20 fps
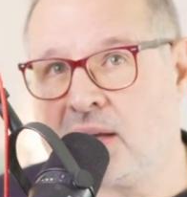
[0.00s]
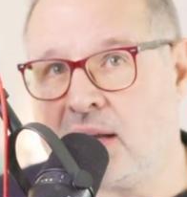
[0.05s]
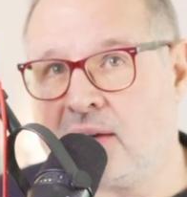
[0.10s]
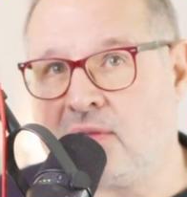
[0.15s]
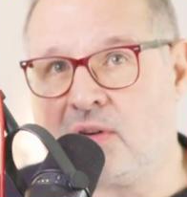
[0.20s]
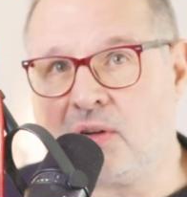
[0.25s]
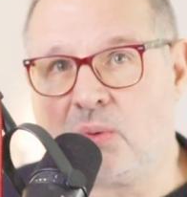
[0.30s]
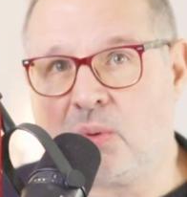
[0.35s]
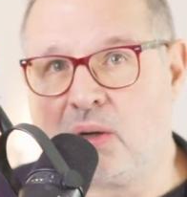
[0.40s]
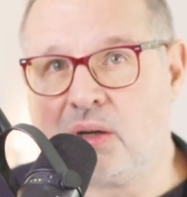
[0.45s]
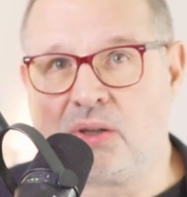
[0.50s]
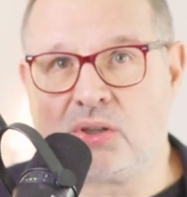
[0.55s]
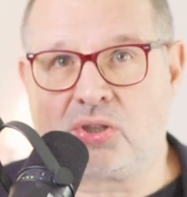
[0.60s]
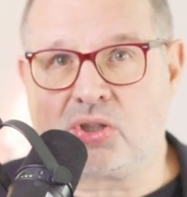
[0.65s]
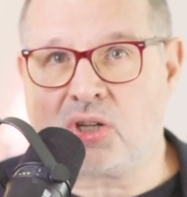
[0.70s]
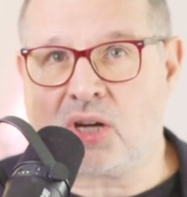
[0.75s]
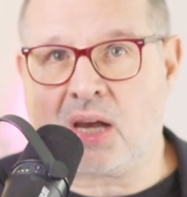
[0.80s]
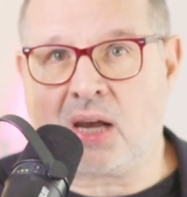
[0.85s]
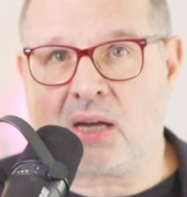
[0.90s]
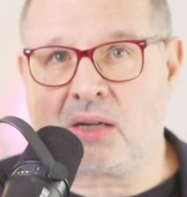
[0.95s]
Everyone
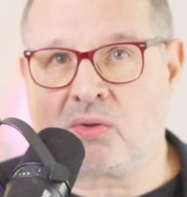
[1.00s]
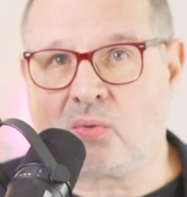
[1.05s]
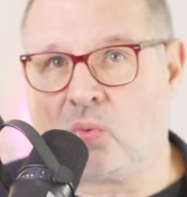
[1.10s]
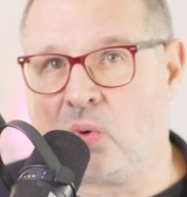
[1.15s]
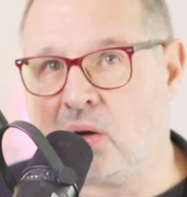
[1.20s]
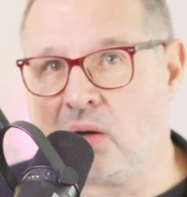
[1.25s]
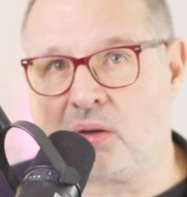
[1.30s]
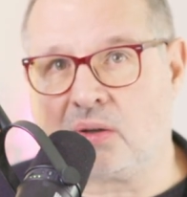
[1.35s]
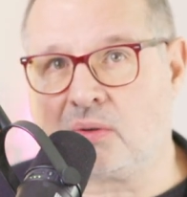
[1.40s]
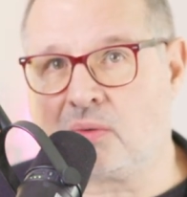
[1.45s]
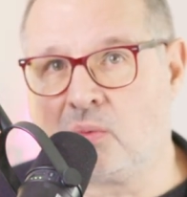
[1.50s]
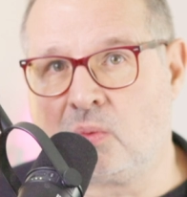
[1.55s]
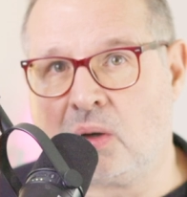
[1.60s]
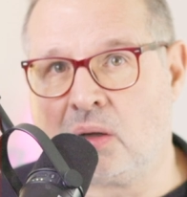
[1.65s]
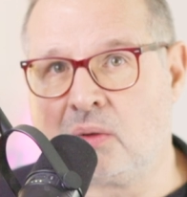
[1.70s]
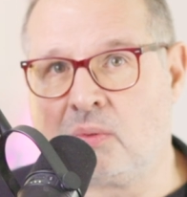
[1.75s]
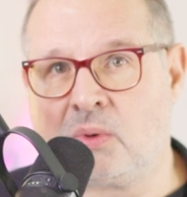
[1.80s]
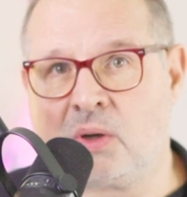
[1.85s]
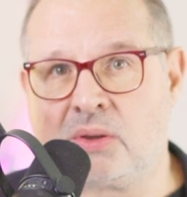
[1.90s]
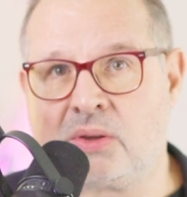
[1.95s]
checked what
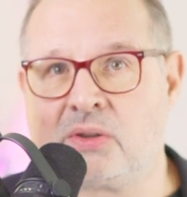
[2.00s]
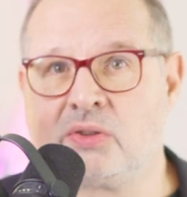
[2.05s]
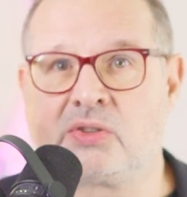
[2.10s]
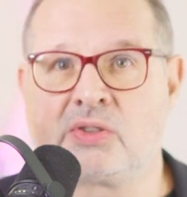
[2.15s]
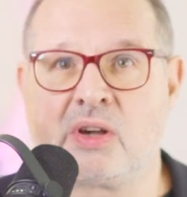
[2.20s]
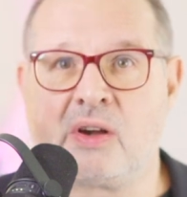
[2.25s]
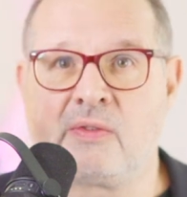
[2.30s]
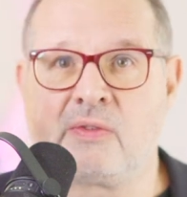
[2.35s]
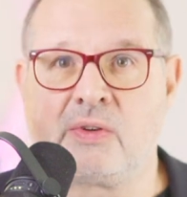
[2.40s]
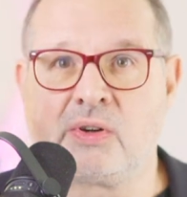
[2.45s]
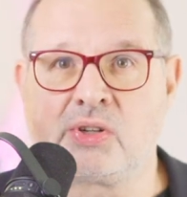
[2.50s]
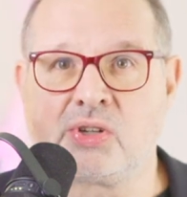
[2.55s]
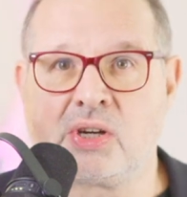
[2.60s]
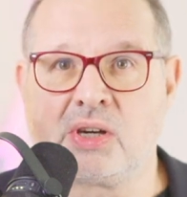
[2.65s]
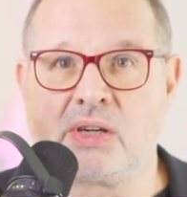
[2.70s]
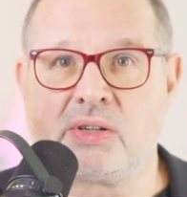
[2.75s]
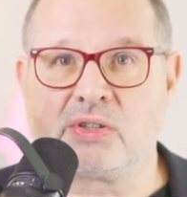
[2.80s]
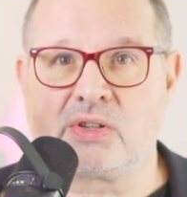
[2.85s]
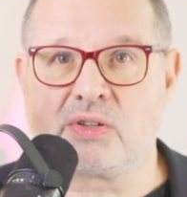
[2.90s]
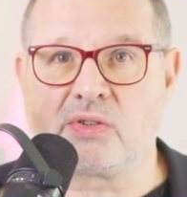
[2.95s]
what what the software
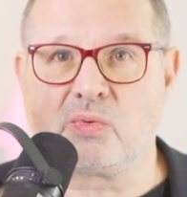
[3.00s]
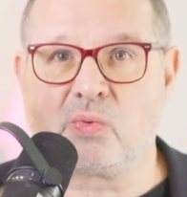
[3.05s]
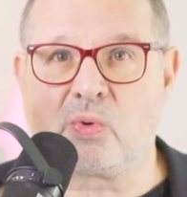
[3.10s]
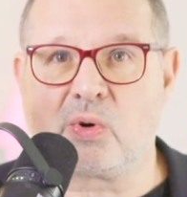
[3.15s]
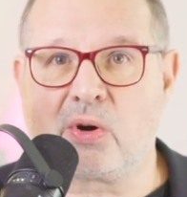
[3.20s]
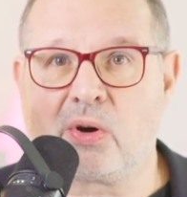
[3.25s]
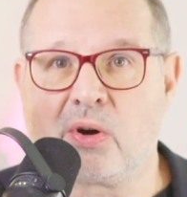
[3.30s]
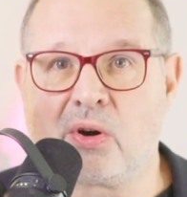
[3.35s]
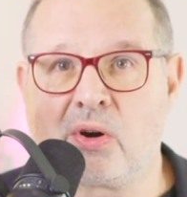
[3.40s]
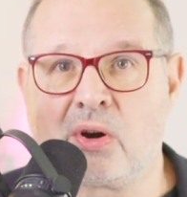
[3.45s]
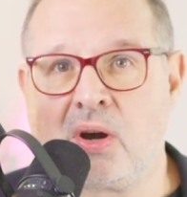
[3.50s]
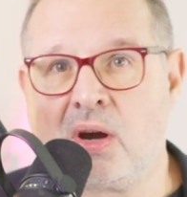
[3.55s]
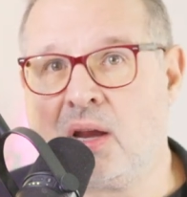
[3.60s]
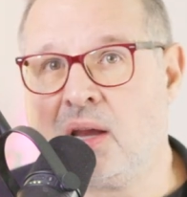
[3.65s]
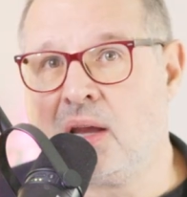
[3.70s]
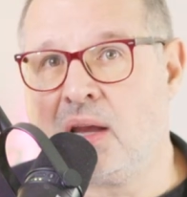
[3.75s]
changes were,